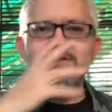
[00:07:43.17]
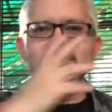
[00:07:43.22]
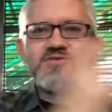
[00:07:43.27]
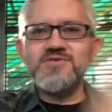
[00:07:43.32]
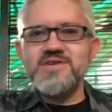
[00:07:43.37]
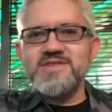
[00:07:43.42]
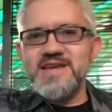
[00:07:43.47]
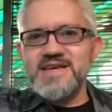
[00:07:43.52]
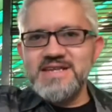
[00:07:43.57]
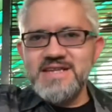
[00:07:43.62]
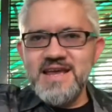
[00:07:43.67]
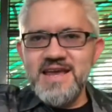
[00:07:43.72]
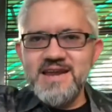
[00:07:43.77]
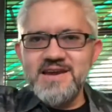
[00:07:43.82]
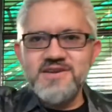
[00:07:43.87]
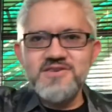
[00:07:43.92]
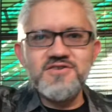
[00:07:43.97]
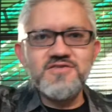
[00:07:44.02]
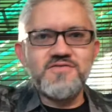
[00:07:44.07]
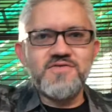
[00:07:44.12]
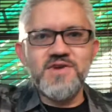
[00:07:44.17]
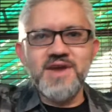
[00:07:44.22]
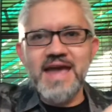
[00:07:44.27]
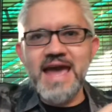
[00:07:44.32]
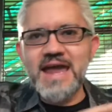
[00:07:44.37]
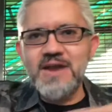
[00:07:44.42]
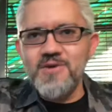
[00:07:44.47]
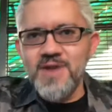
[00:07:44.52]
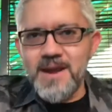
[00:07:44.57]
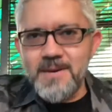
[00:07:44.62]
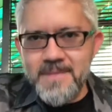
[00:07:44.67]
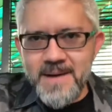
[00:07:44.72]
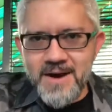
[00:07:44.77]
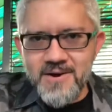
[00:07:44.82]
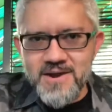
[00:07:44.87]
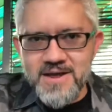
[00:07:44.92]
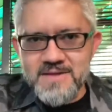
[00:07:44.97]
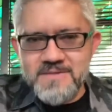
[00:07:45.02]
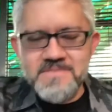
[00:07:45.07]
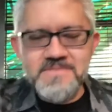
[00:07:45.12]
3 days later, you forgot all
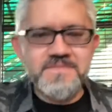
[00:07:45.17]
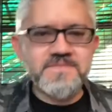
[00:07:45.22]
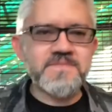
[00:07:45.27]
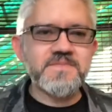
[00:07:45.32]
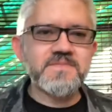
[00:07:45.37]
about it.